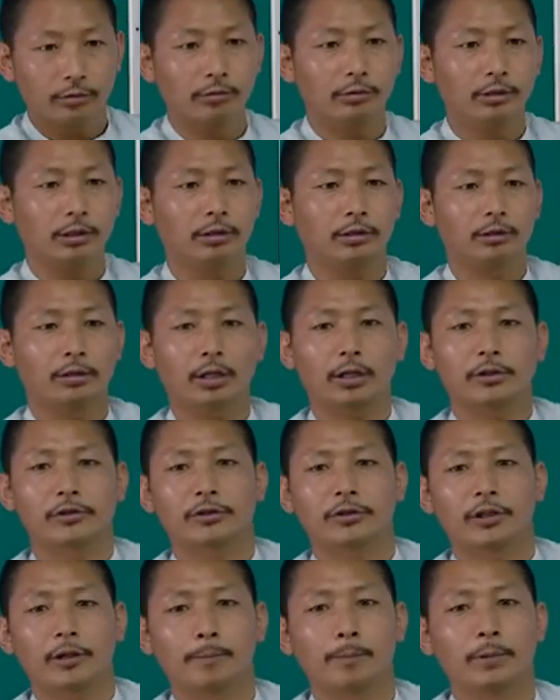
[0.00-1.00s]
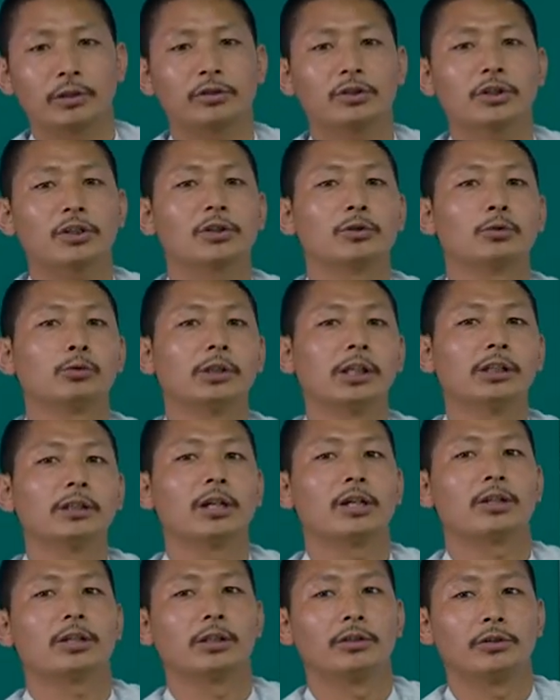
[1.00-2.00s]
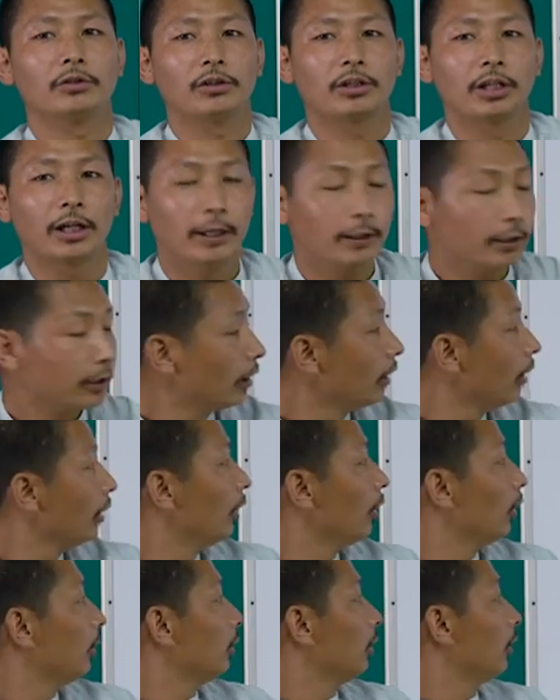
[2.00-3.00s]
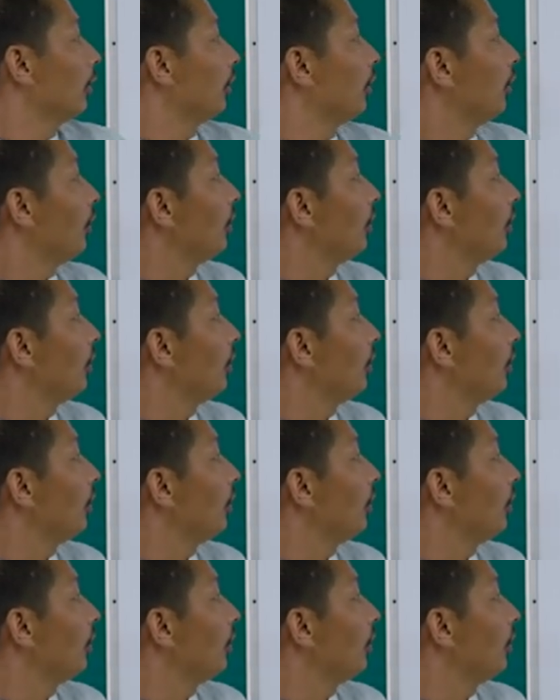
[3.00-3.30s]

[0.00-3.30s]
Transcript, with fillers: you know, it'll take us time, but just to let us understand, the